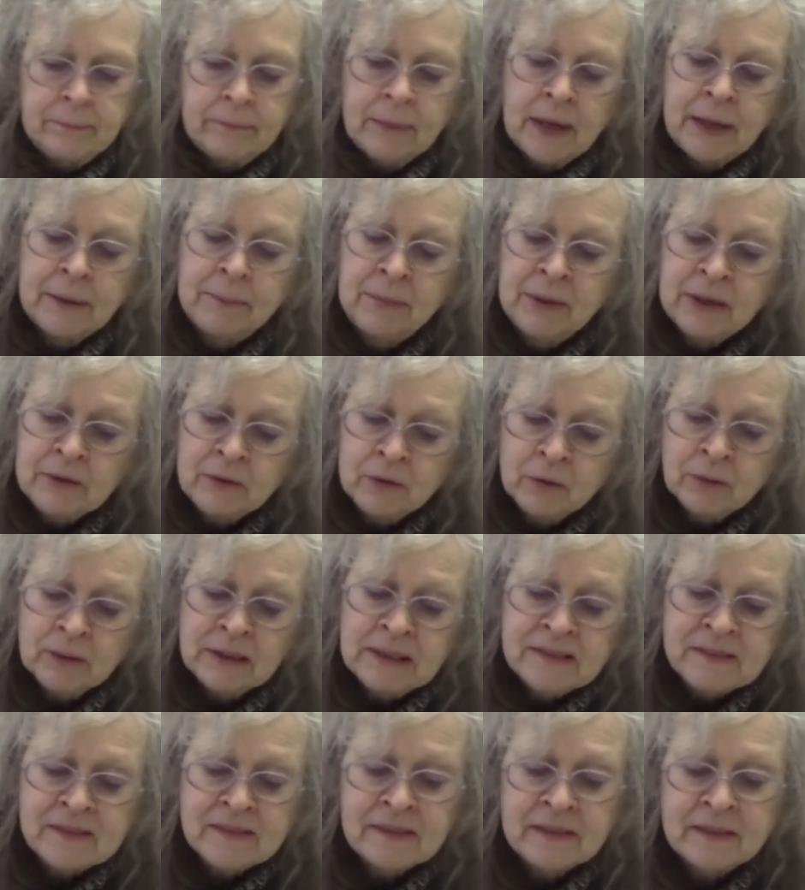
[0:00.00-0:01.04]
A big
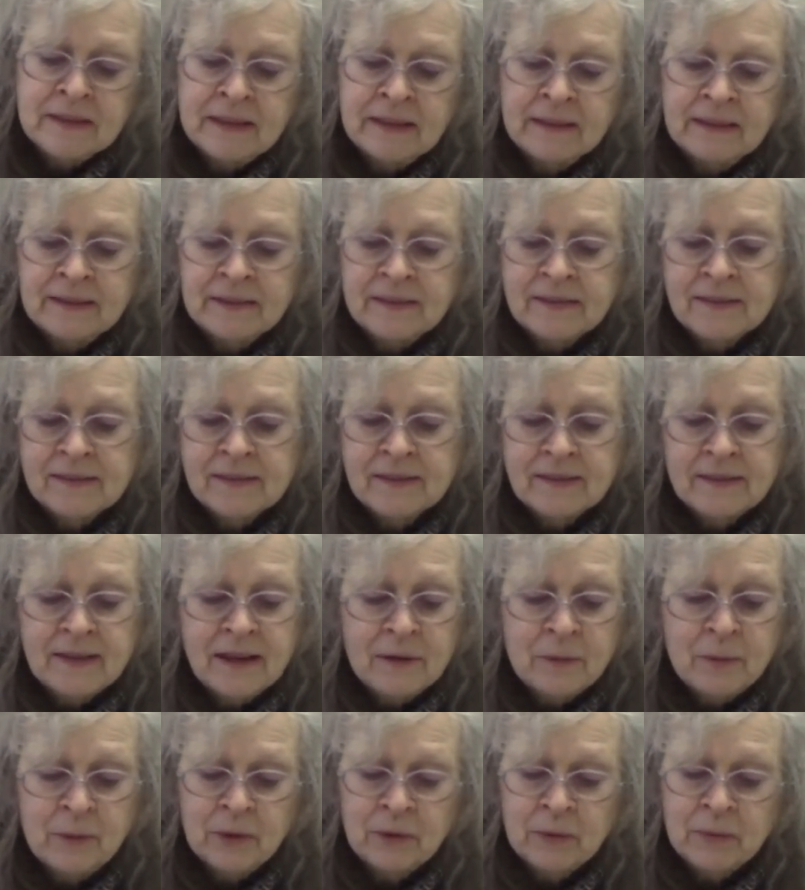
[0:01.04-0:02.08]
reason is they
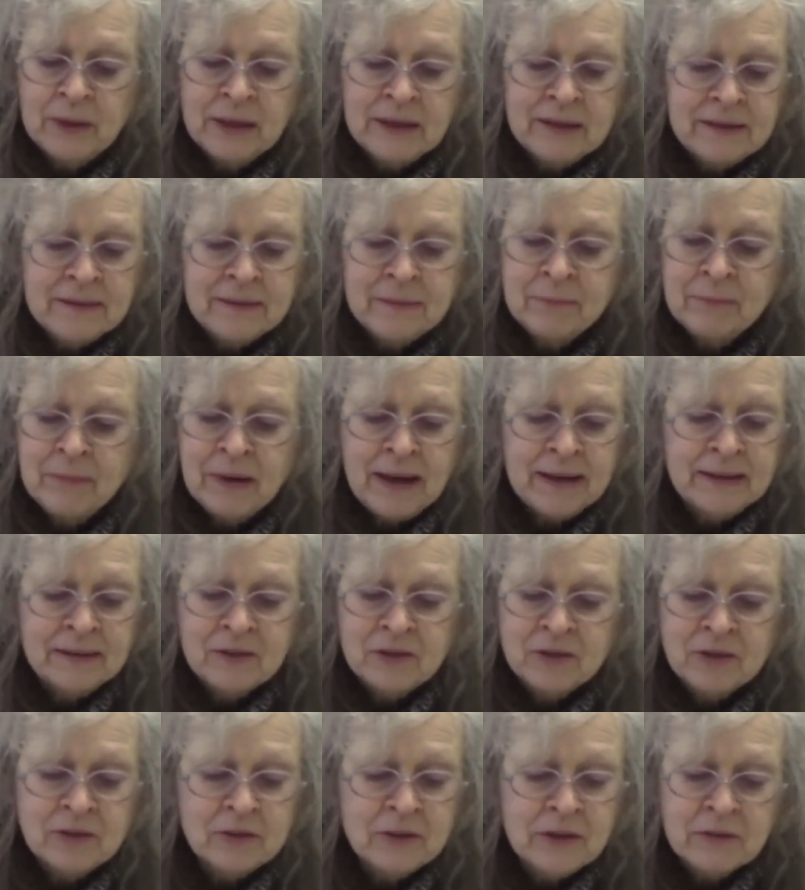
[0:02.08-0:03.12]
were written by
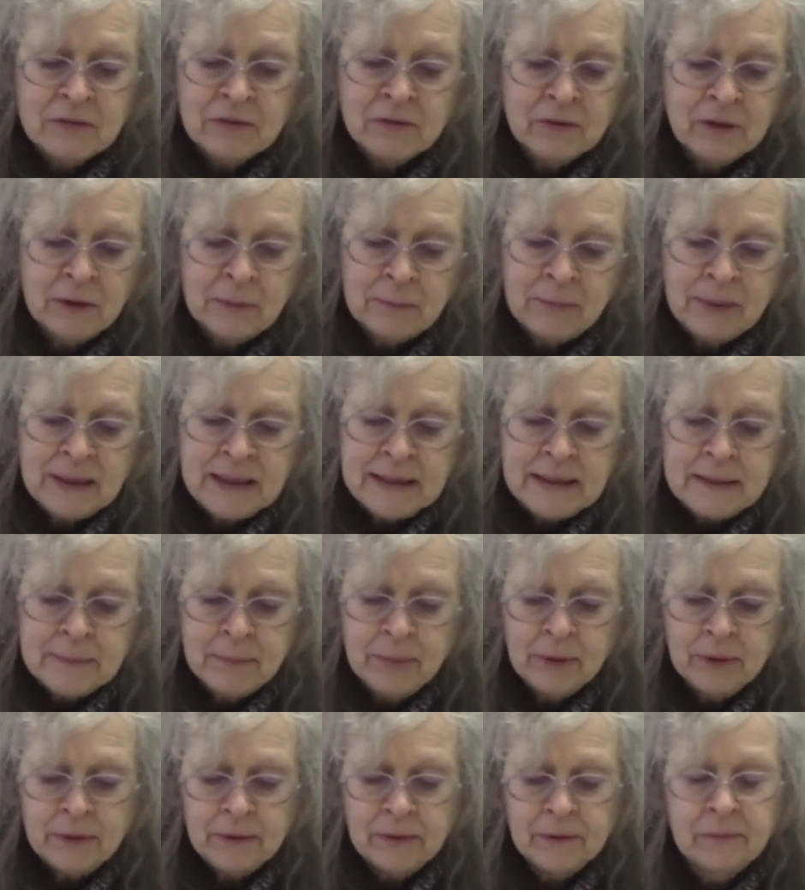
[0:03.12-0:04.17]
two different
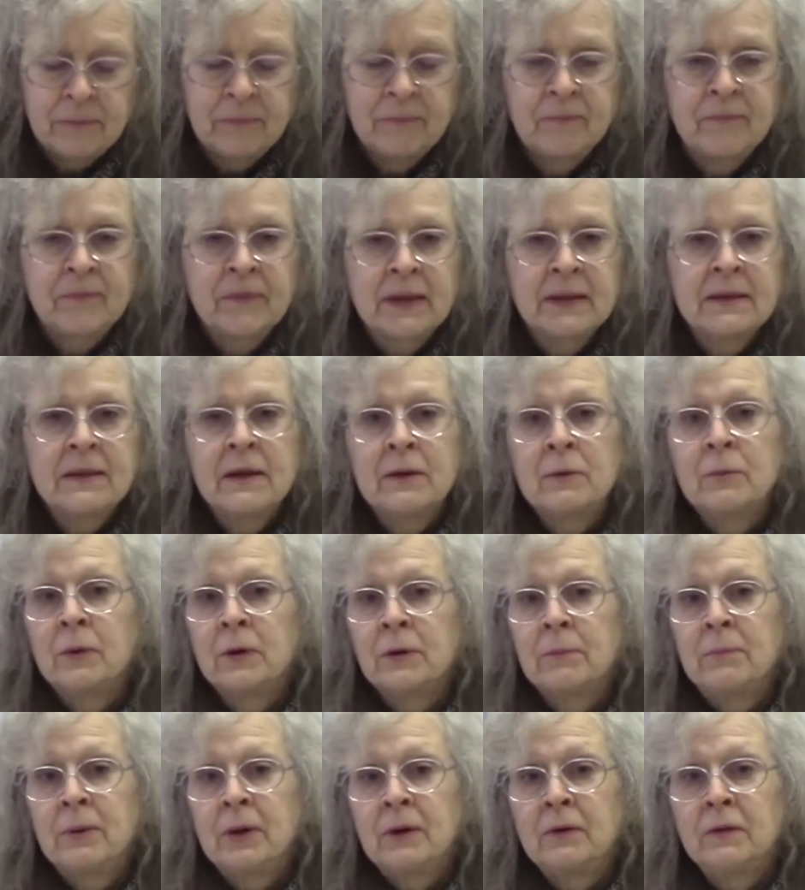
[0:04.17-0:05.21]
people. They were
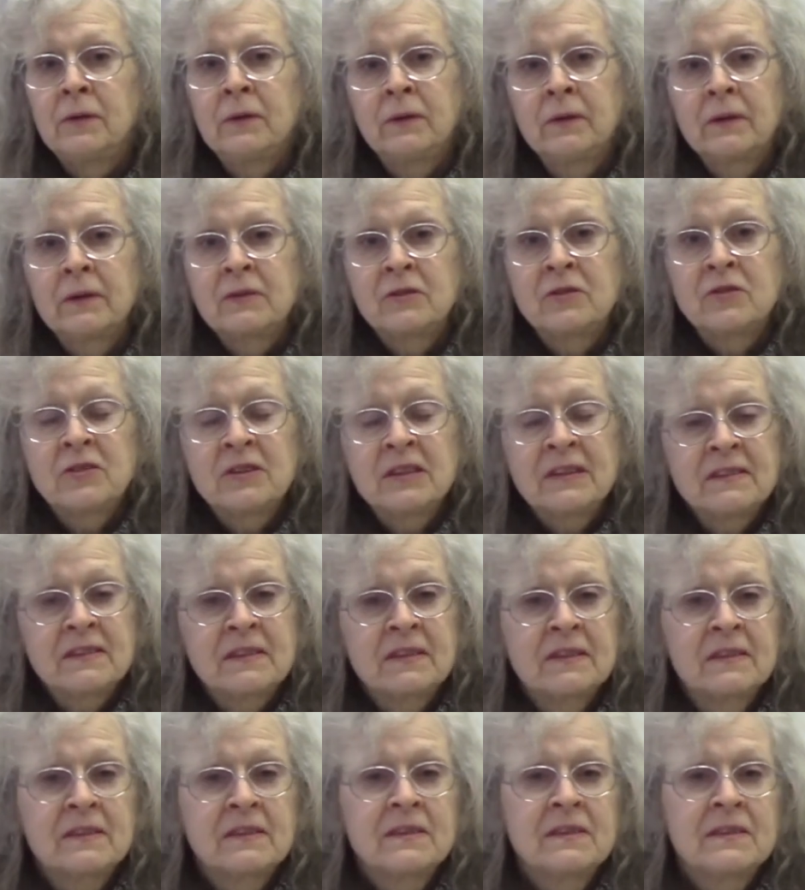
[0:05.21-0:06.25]
both
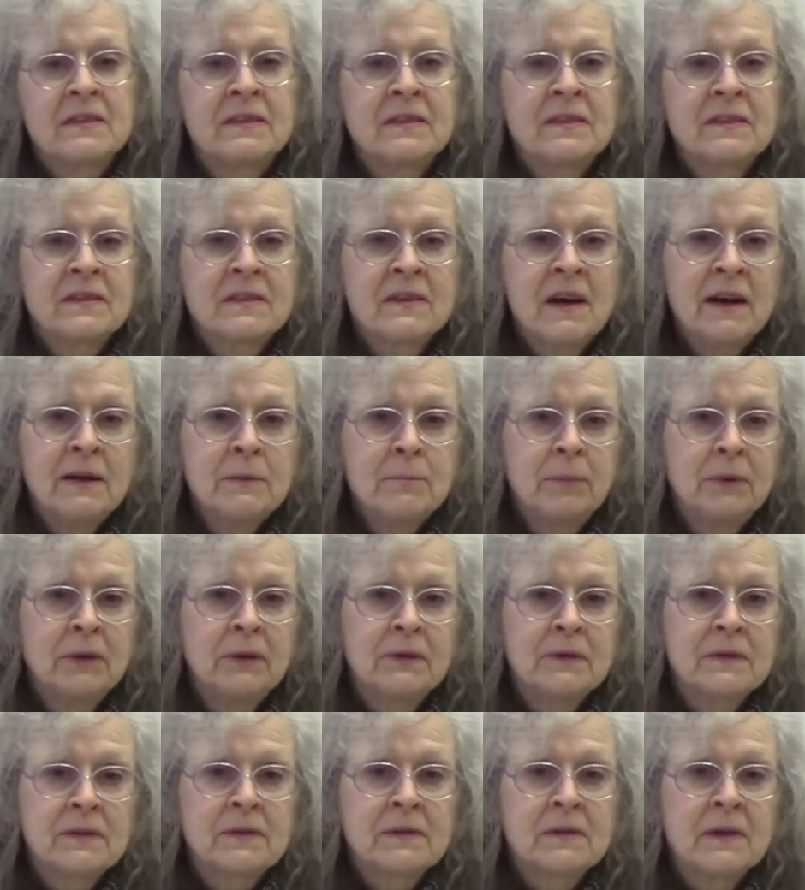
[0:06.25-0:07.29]
Jesus'
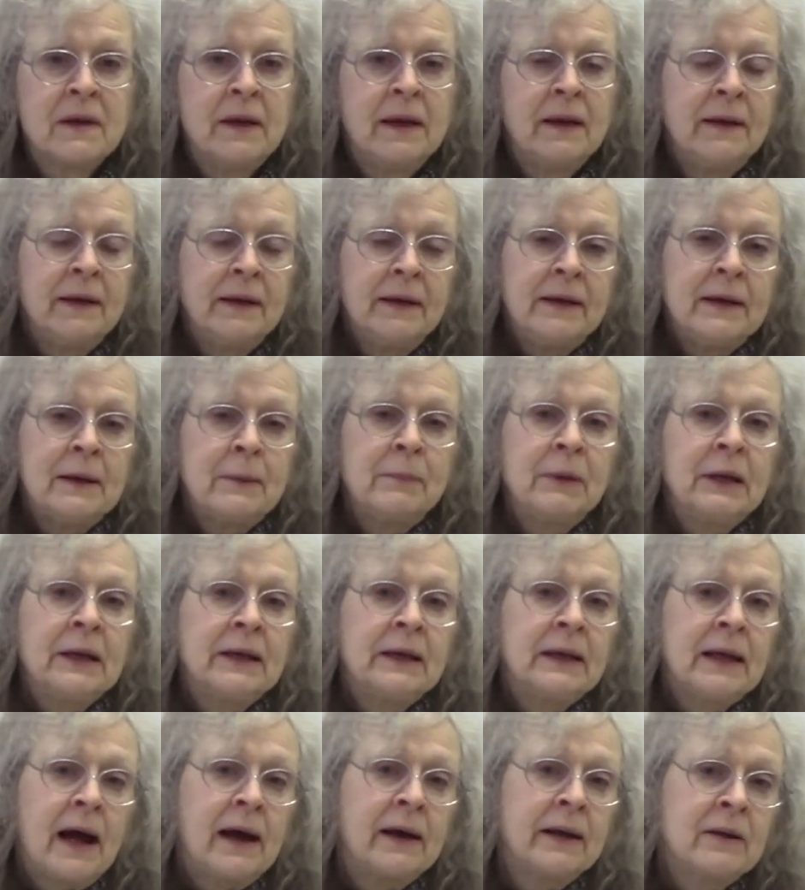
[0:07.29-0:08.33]
disciples,
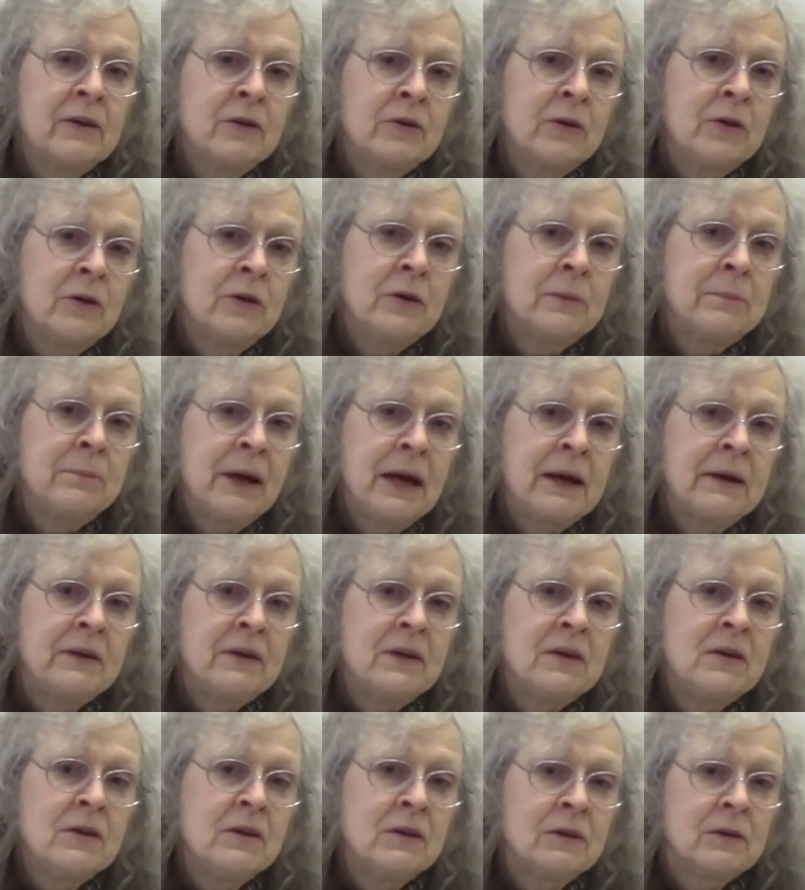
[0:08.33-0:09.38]
but I don't know about
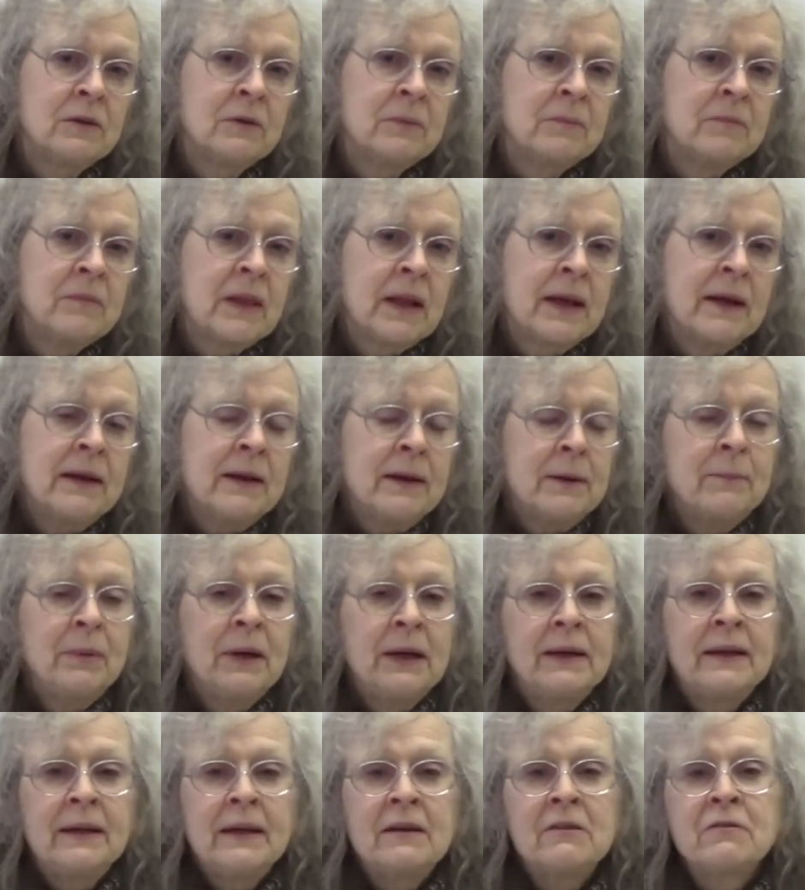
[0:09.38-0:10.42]
you,
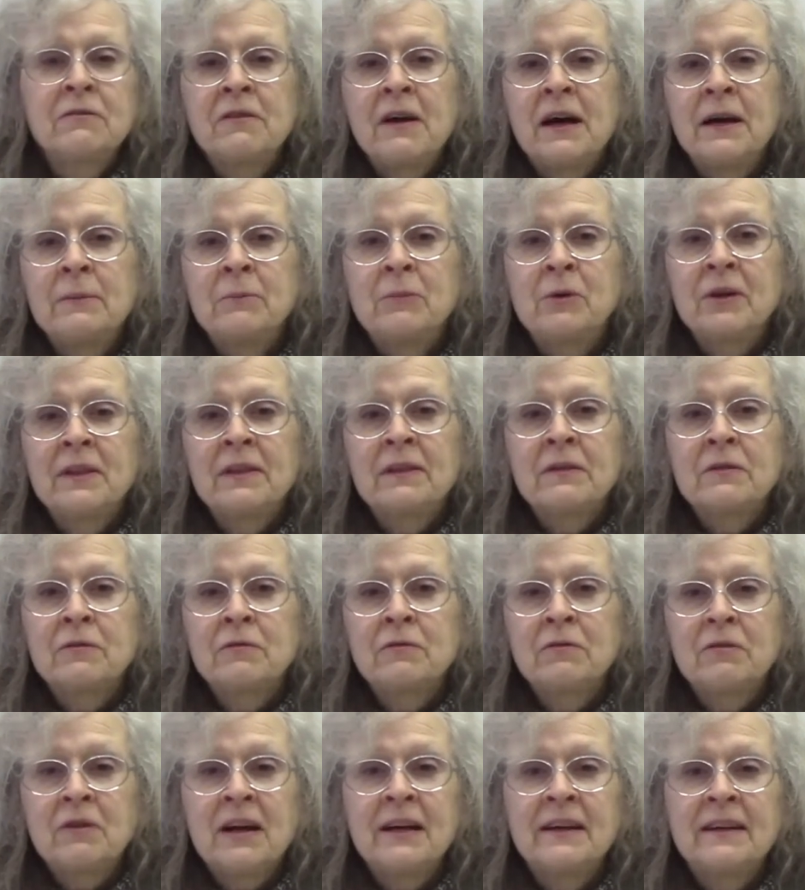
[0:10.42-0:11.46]
but if I'm with a
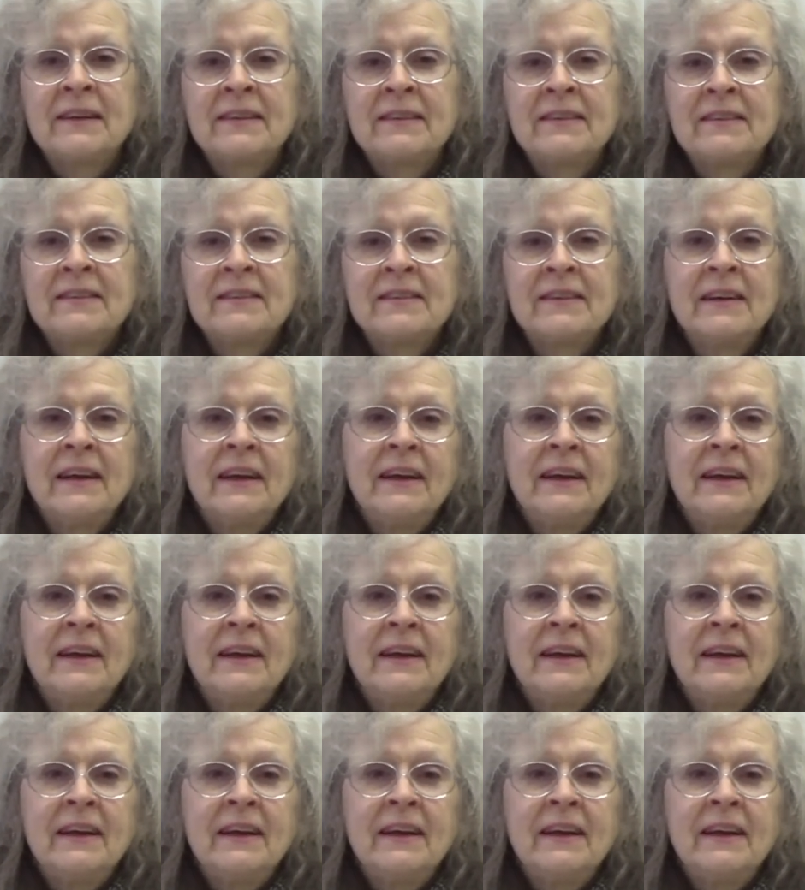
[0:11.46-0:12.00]
friend